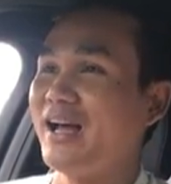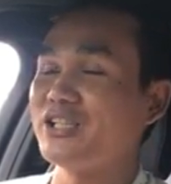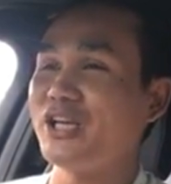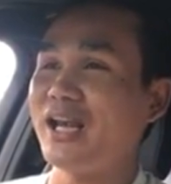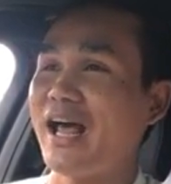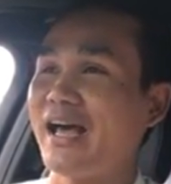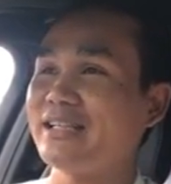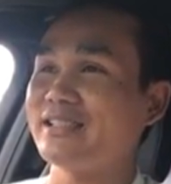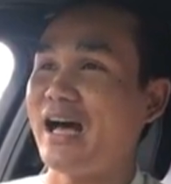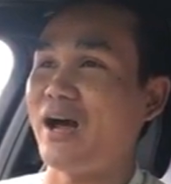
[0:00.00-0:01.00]
She
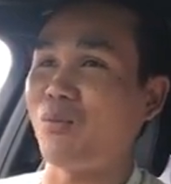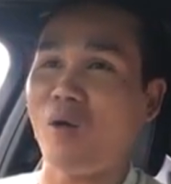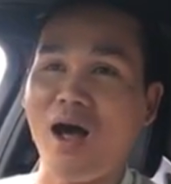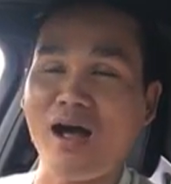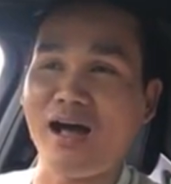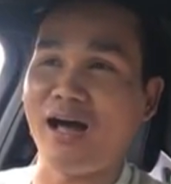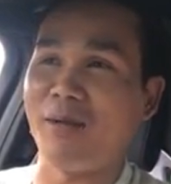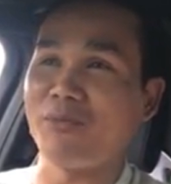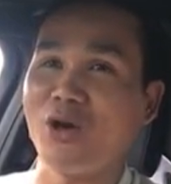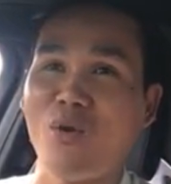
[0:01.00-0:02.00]
likes
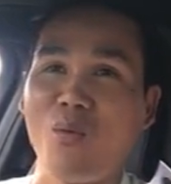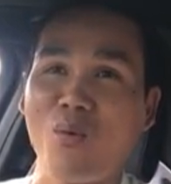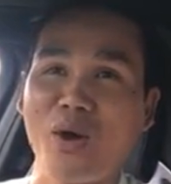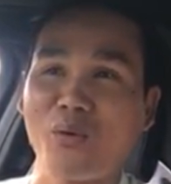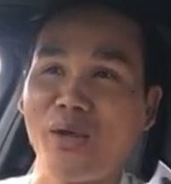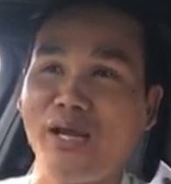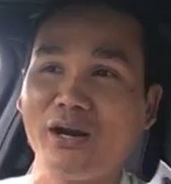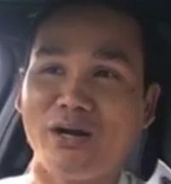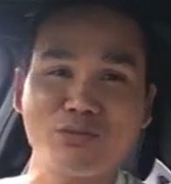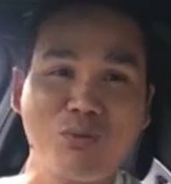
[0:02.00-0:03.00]
where we
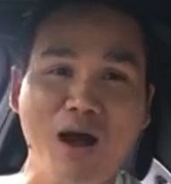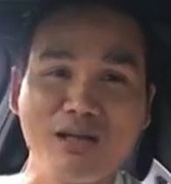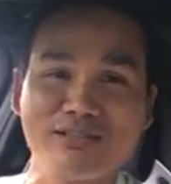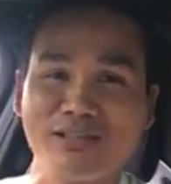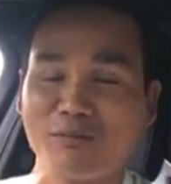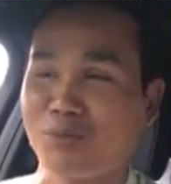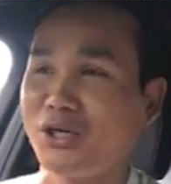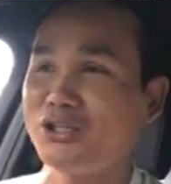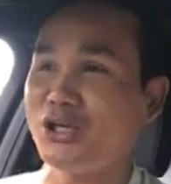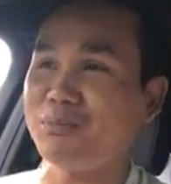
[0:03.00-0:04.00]
here is Ross. They're
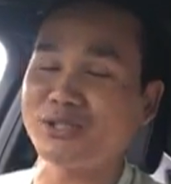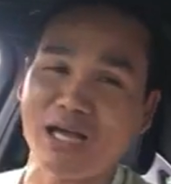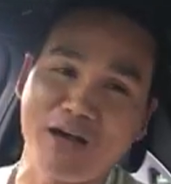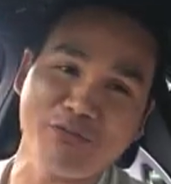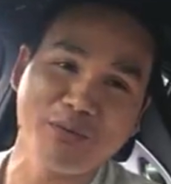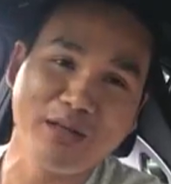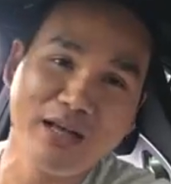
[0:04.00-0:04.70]
pretty cheap stuff.